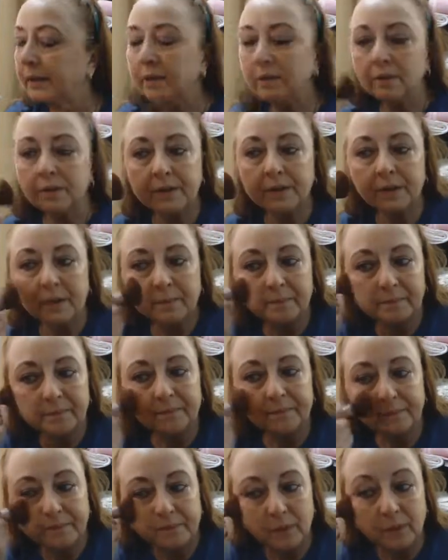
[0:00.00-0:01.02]
use
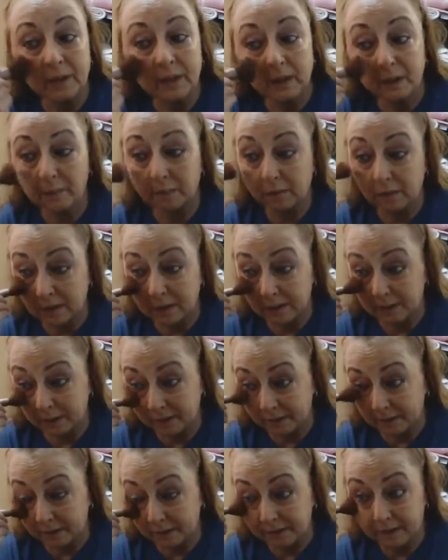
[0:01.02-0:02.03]
one of the
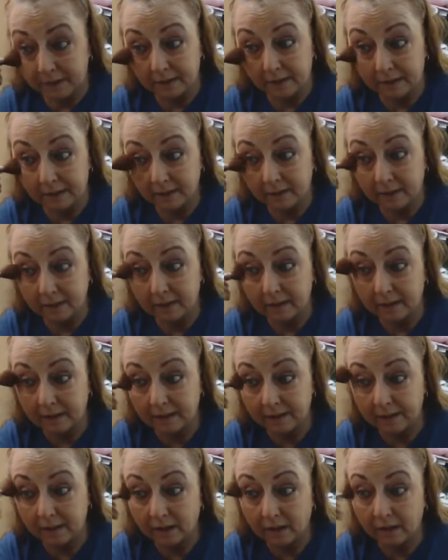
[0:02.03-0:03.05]
bronzes
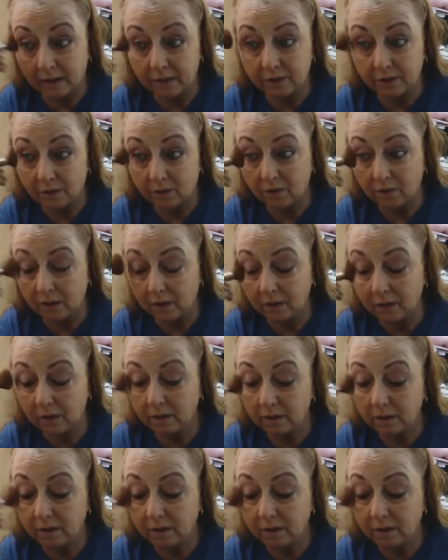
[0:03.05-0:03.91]
as a contour.